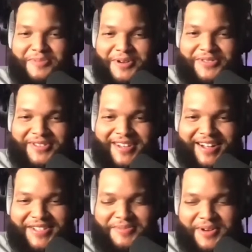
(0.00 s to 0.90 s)
I'll answer both. Cool.
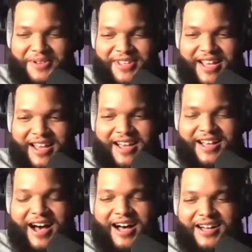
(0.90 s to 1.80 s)
I'll answer both.
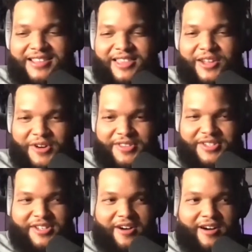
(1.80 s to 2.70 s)

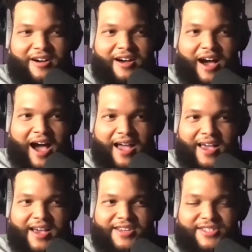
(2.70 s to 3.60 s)
Learning the DAW,
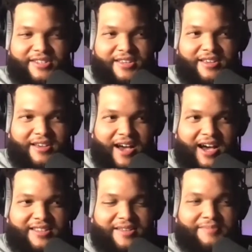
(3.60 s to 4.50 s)

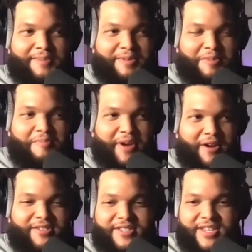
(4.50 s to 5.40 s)
sometimes I'm
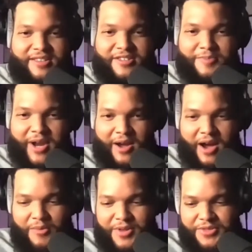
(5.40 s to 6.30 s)
embarrassed to say this,
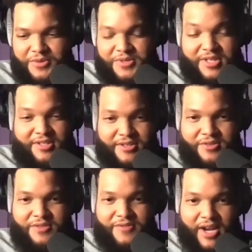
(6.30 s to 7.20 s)
but I went through 6
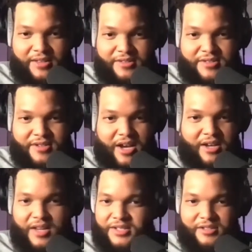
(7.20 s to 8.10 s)
years of college.
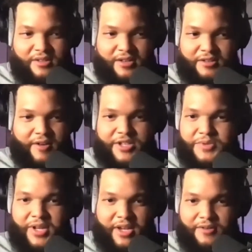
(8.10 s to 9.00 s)
I did
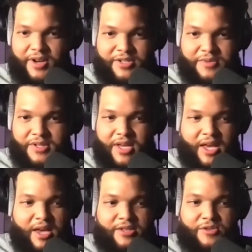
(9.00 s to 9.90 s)
undergraduate and graduate
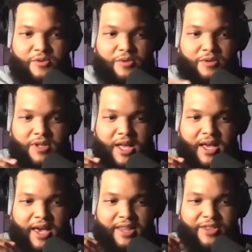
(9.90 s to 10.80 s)
school,
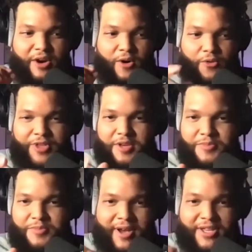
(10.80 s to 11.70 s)
and the only
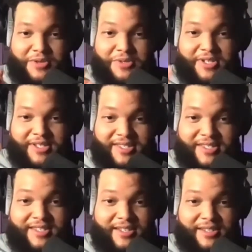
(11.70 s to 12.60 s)
computer program I
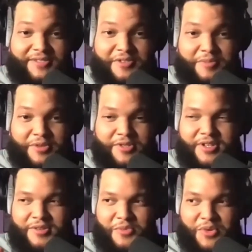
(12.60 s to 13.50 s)
used consistently for
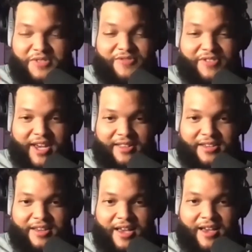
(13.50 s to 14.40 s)
music was
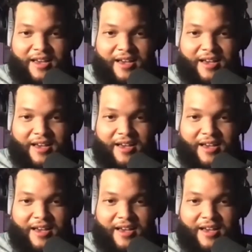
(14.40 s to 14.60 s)
Finale.